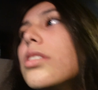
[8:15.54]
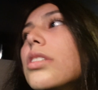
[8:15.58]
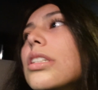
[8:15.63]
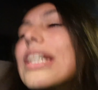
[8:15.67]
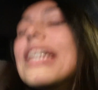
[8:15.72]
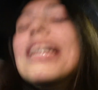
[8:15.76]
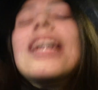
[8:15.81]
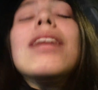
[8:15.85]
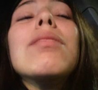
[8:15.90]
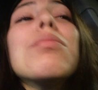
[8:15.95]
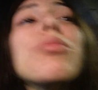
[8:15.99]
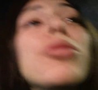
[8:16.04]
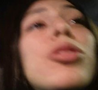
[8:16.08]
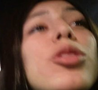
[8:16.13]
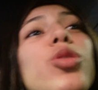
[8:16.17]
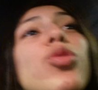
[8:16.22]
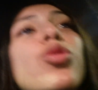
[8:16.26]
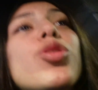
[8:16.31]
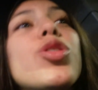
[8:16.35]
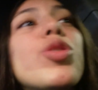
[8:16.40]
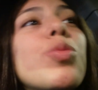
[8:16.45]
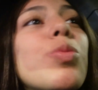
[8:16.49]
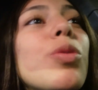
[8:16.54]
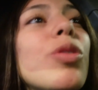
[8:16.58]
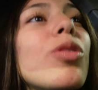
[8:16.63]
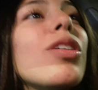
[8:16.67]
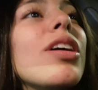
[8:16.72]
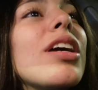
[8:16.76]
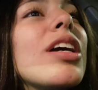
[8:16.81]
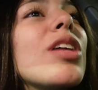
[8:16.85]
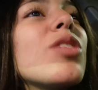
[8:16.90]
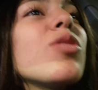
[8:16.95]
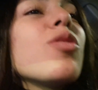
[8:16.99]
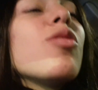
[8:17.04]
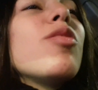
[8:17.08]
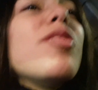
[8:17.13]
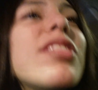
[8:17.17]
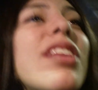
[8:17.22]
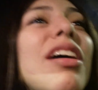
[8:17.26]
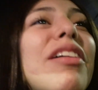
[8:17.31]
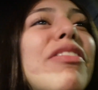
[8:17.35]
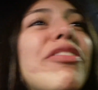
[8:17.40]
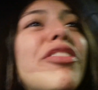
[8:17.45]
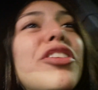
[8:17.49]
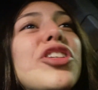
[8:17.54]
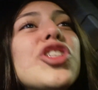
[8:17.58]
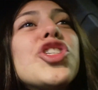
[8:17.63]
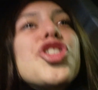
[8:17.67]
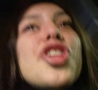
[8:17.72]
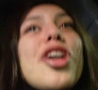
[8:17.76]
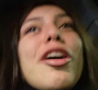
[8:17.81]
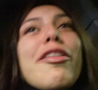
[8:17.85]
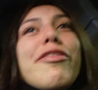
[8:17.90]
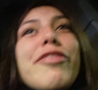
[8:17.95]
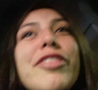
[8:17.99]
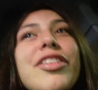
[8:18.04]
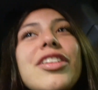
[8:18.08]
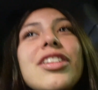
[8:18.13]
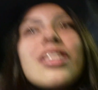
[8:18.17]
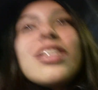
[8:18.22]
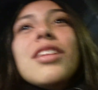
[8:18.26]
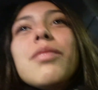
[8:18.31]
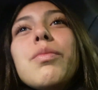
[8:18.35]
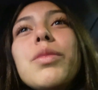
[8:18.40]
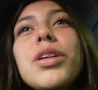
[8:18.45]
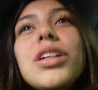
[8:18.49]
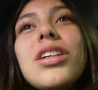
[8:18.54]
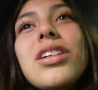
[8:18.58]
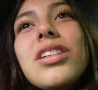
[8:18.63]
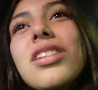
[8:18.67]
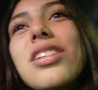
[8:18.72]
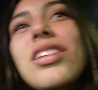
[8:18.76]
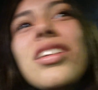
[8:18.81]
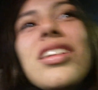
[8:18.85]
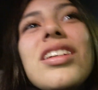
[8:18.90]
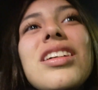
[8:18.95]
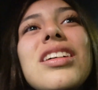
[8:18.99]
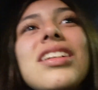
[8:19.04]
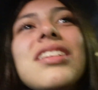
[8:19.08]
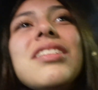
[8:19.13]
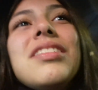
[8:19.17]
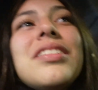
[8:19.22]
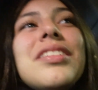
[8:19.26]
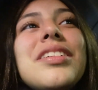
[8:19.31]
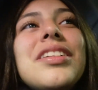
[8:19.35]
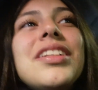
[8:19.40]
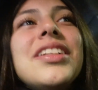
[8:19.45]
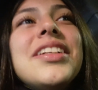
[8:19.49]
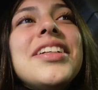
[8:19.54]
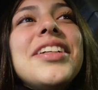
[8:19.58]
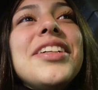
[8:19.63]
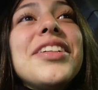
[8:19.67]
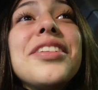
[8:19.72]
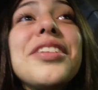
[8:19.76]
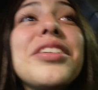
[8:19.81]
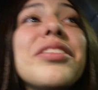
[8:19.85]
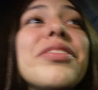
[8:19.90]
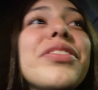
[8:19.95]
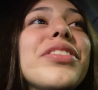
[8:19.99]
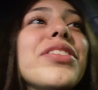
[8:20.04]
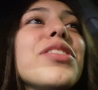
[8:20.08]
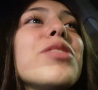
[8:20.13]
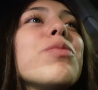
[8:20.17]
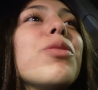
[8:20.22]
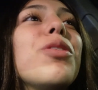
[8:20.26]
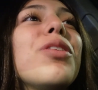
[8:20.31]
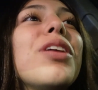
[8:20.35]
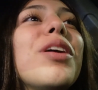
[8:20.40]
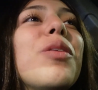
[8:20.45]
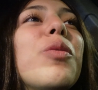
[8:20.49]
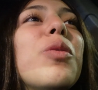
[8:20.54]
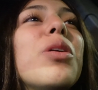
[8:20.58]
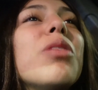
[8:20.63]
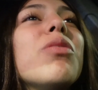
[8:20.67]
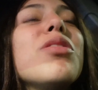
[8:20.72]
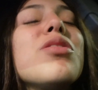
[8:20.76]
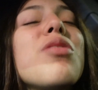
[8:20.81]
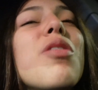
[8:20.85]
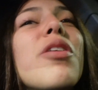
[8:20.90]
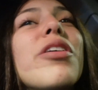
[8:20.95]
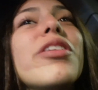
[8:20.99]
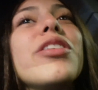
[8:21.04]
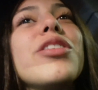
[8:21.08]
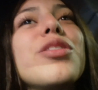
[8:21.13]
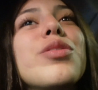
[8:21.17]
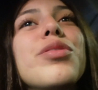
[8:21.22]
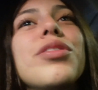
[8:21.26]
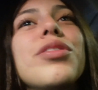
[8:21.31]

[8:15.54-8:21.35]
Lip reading: Like, I'm nervous, bro. Like, it's always that first job feeling because, like, you're nervous, bro. Like, what if it's hard as